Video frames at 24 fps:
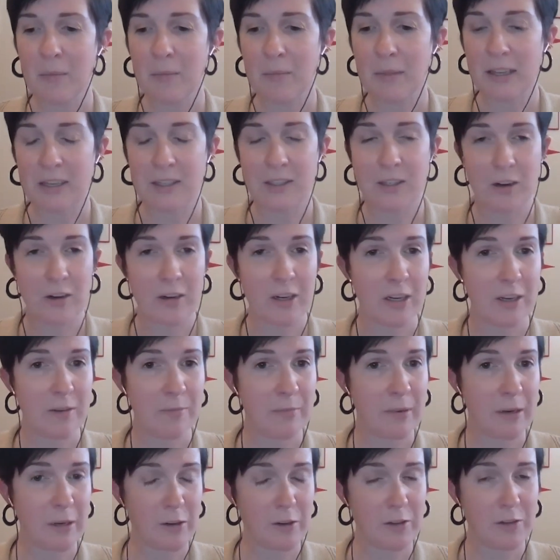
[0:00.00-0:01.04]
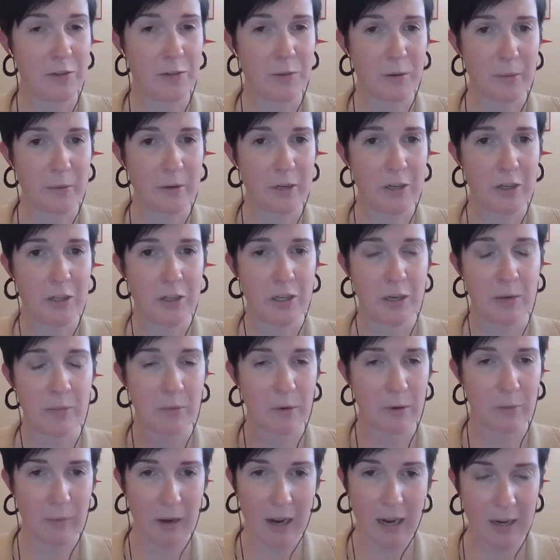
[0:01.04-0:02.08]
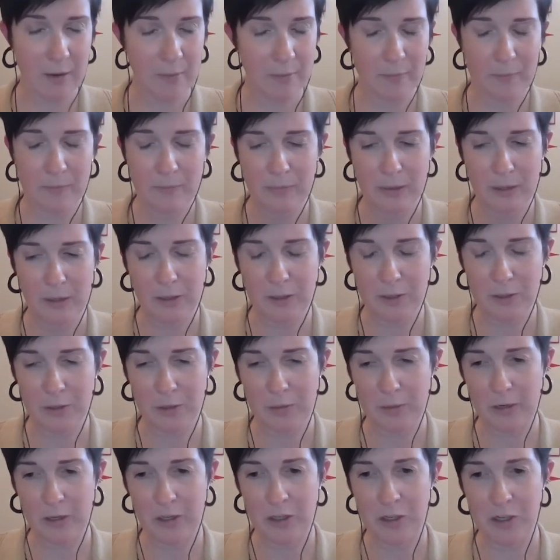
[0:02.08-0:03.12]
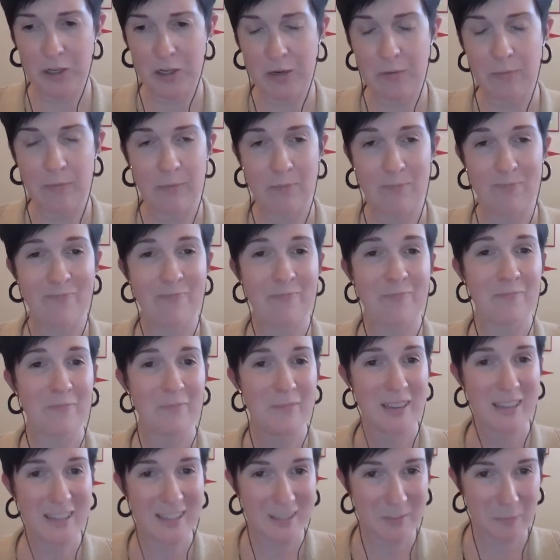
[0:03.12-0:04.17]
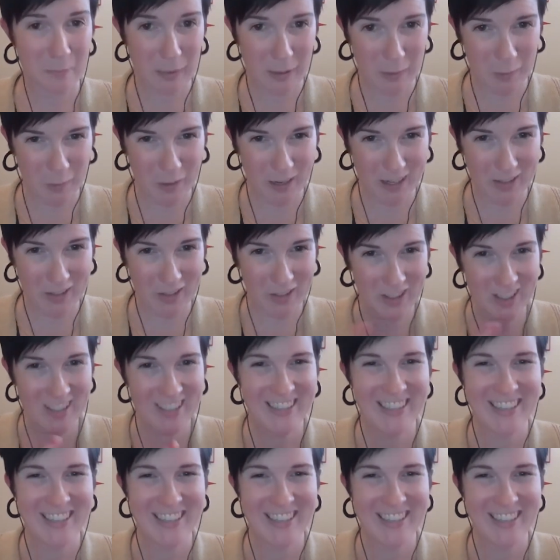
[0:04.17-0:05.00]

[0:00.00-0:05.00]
They start a beer distributorship or buy a beer distributorship. Is Budweiser.